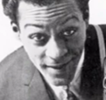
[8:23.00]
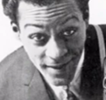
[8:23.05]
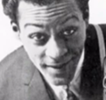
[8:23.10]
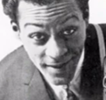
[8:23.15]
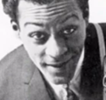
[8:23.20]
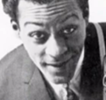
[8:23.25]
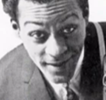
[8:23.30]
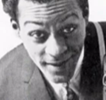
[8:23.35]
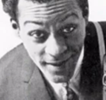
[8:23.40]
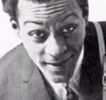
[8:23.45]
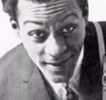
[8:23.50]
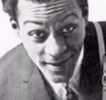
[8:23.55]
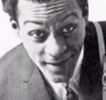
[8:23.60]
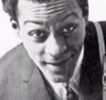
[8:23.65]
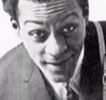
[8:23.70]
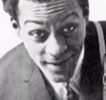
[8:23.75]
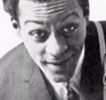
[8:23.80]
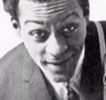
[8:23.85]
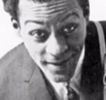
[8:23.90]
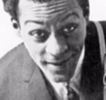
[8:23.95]

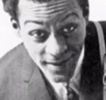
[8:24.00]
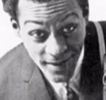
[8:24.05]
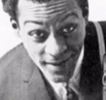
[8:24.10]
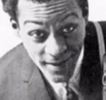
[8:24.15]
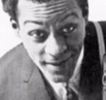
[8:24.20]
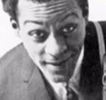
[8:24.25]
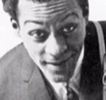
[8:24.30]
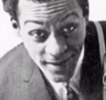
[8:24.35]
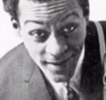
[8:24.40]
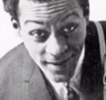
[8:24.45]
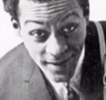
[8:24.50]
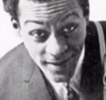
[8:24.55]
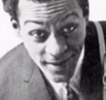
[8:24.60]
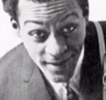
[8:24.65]
(no one is talking)